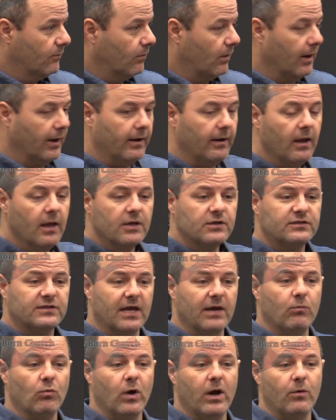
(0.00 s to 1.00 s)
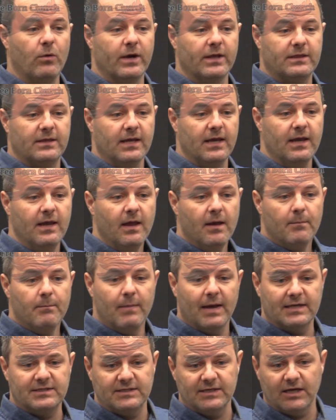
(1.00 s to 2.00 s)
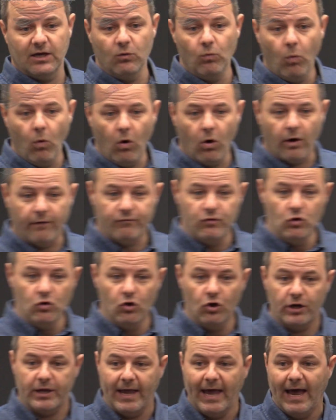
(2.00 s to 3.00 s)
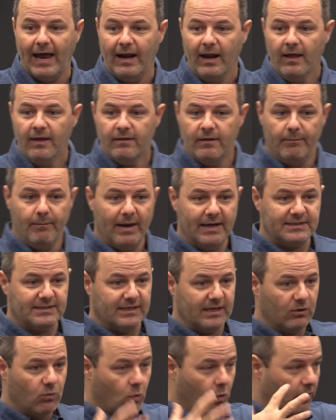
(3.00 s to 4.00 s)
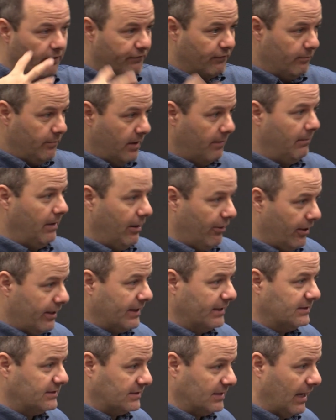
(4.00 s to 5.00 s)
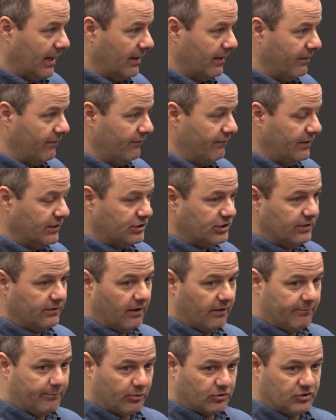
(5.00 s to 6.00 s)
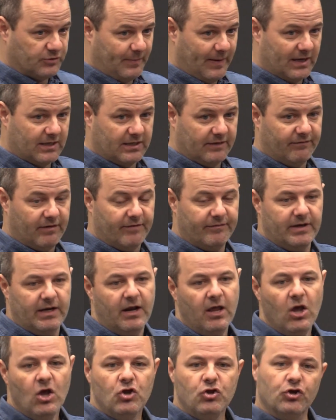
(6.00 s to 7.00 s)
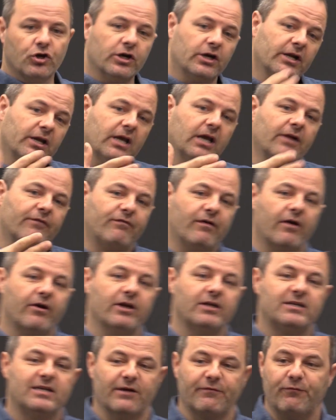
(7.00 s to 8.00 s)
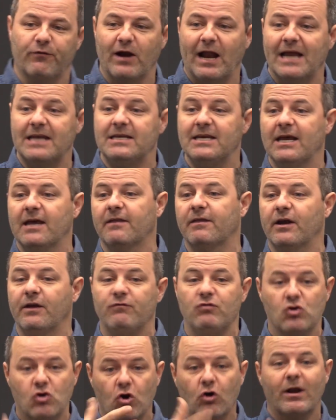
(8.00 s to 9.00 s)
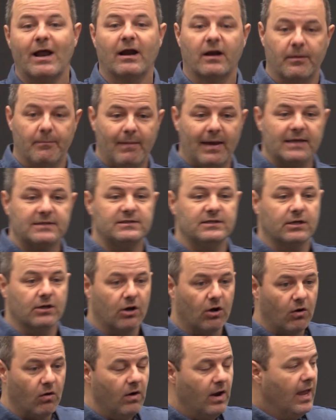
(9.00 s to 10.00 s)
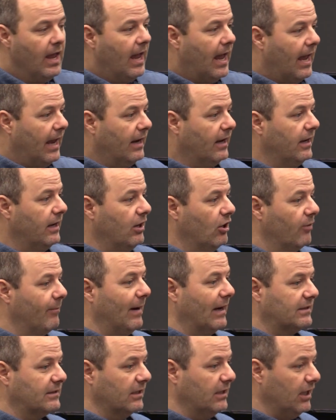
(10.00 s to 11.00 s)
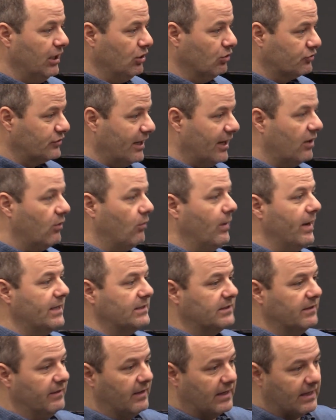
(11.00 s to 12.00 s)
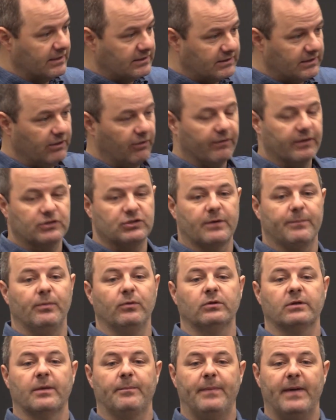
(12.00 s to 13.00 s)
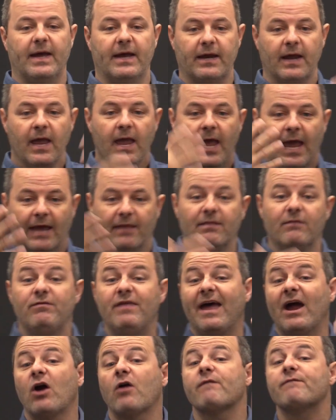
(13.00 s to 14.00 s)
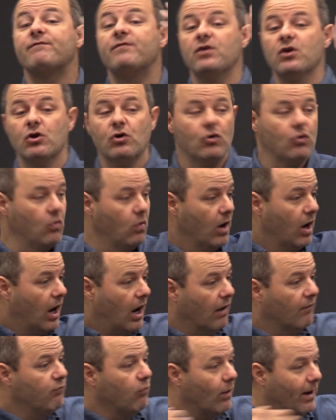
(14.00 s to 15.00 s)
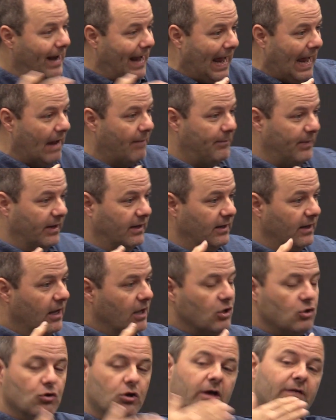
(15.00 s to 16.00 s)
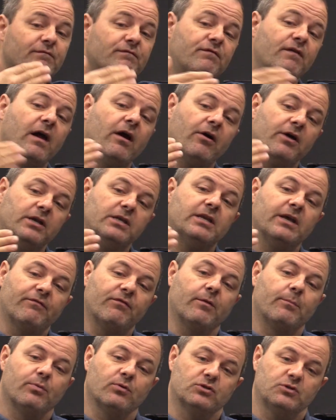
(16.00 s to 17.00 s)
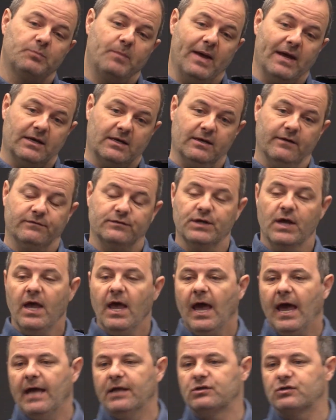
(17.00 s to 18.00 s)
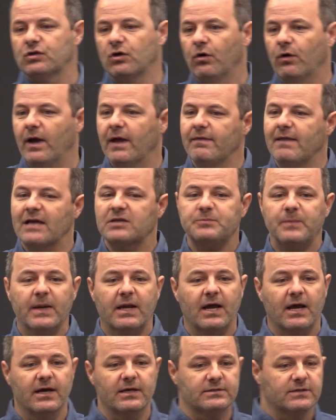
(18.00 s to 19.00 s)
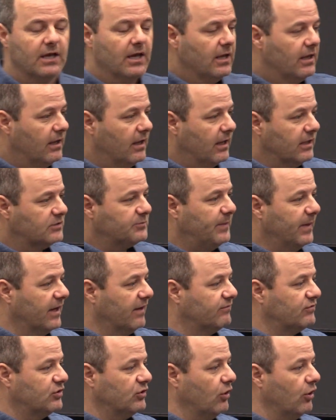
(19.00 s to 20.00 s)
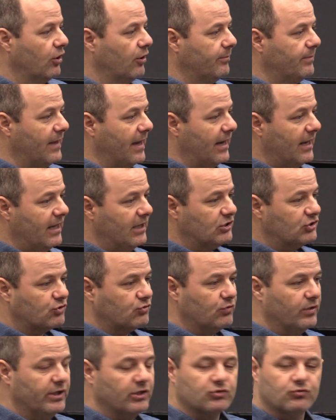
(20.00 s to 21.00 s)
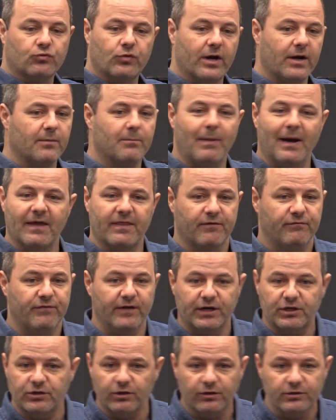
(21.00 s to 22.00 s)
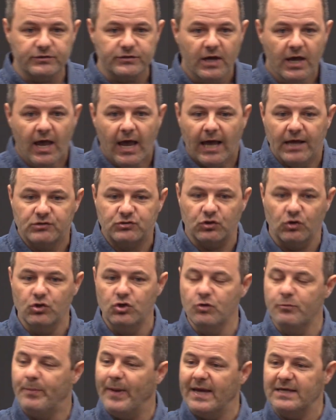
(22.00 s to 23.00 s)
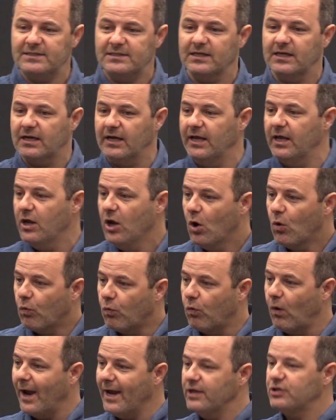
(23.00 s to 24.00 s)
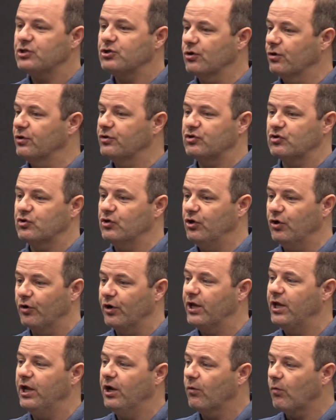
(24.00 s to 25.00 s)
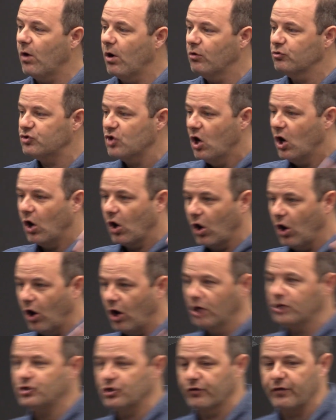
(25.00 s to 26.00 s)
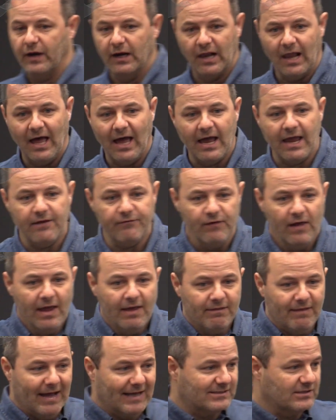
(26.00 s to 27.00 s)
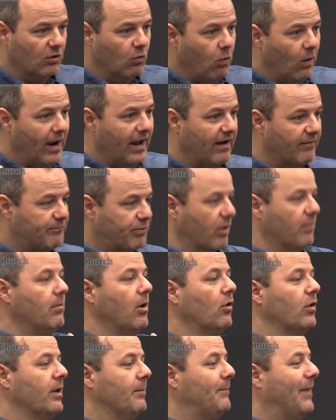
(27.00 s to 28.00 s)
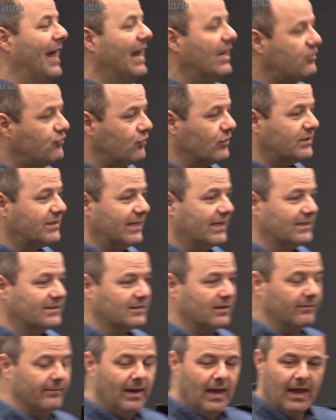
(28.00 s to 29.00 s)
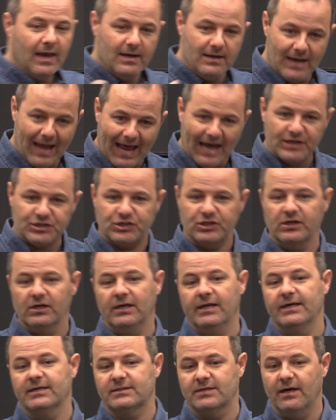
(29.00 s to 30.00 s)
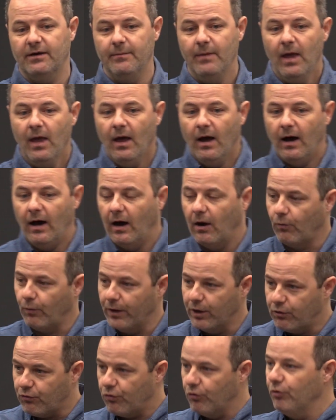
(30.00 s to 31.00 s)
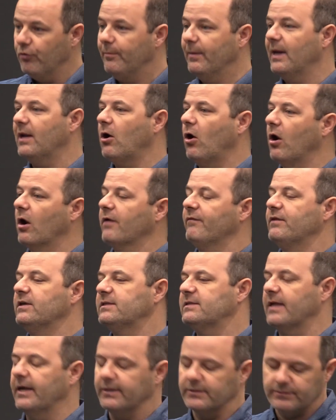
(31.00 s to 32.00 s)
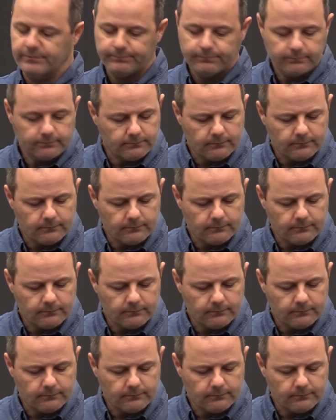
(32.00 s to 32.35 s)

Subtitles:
right? Same way with the Mexican War. If you look at the Mexican War from the American side of the perspective of it, you're going to get a very different idea than if you go down to Mexico and hear about the Niños Héroes and the Castillo de Chapultepec and their view of what happened. You get very different perspectives. And that's because it's been observed that history is written by the victors, and so you basically write your heroes larger than life. That's a way of promoting patriotism, nationalism, recruitment, all of these things.